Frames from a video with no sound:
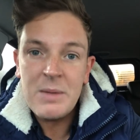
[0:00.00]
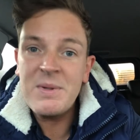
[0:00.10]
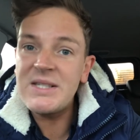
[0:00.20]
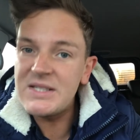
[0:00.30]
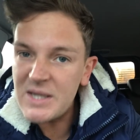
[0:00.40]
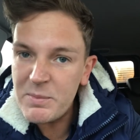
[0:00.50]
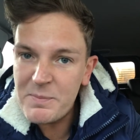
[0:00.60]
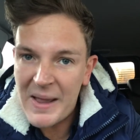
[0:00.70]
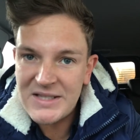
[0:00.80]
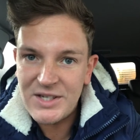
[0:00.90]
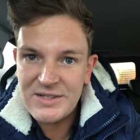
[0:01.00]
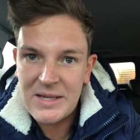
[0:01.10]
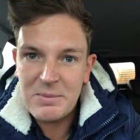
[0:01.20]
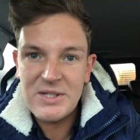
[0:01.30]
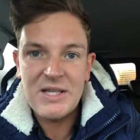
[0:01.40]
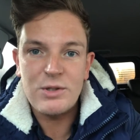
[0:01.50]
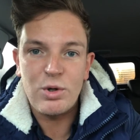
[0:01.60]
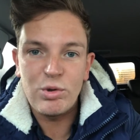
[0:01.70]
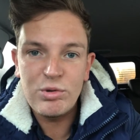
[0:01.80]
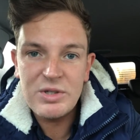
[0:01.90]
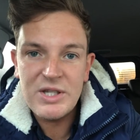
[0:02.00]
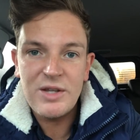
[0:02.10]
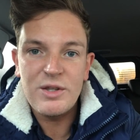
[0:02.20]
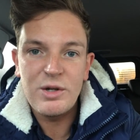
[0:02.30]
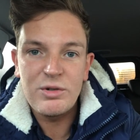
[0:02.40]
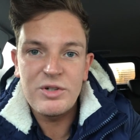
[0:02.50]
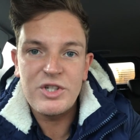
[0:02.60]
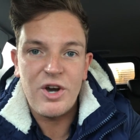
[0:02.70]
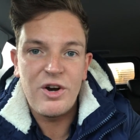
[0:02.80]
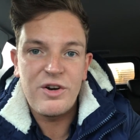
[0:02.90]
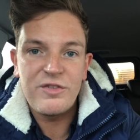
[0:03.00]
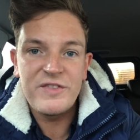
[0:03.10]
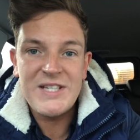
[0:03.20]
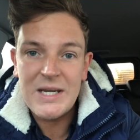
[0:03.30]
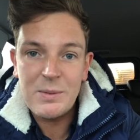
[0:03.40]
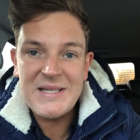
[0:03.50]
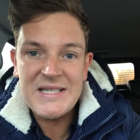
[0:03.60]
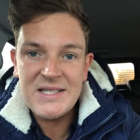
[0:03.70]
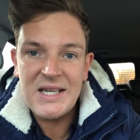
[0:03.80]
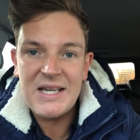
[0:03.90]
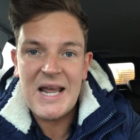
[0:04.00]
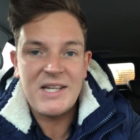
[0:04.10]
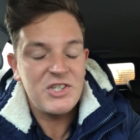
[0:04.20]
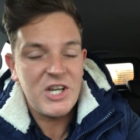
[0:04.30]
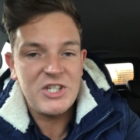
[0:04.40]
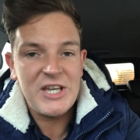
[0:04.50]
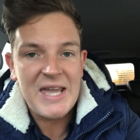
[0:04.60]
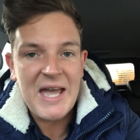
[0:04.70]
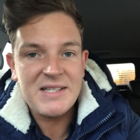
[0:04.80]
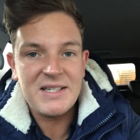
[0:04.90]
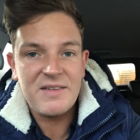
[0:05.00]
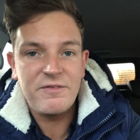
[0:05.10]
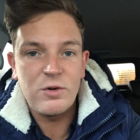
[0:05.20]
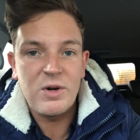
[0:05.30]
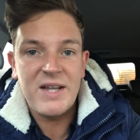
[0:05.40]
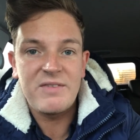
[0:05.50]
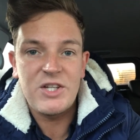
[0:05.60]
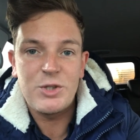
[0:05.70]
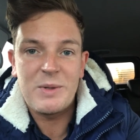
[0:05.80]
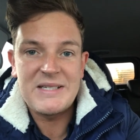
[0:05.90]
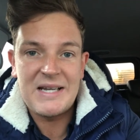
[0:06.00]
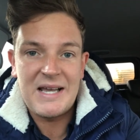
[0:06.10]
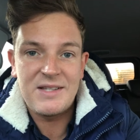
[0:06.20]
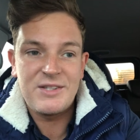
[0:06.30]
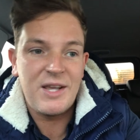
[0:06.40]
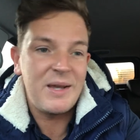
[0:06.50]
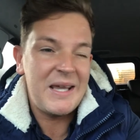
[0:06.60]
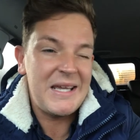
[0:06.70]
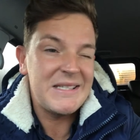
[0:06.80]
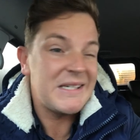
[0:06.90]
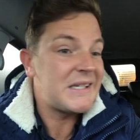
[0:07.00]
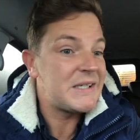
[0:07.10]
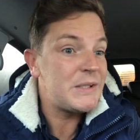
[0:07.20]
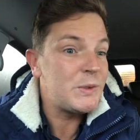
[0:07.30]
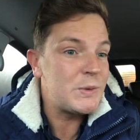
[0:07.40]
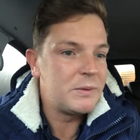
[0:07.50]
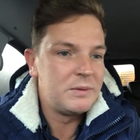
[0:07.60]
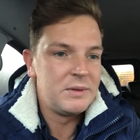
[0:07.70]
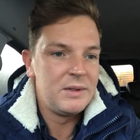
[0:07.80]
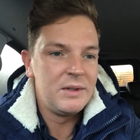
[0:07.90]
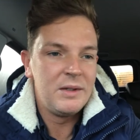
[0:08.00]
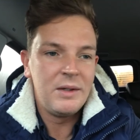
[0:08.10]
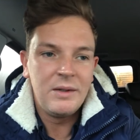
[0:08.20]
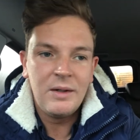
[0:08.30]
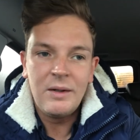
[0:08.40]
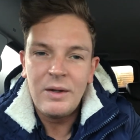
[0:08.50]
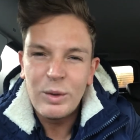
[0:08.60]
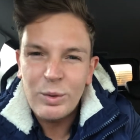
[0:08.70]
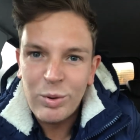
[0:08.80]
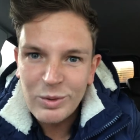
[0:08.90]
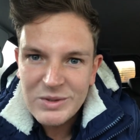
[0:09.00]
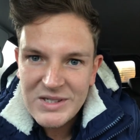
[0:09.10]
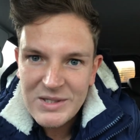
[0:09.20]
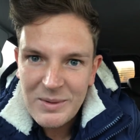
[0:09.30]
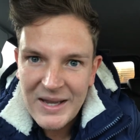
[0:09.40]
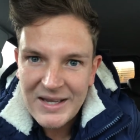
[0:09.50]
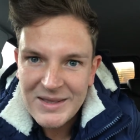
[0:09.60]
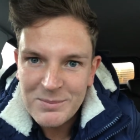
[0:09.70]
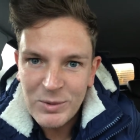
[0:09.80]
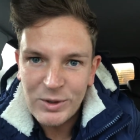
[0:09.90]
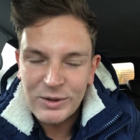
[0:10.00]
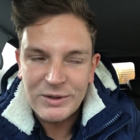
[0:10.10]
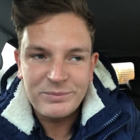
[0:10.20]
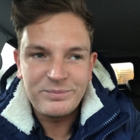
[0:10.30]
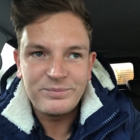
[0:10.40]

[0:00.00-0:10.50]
it's a double panto day because it's also the launch of Dick Whittington and his Cheshire Cat for Adventure Wonderland. So it is quarter to eight in the morning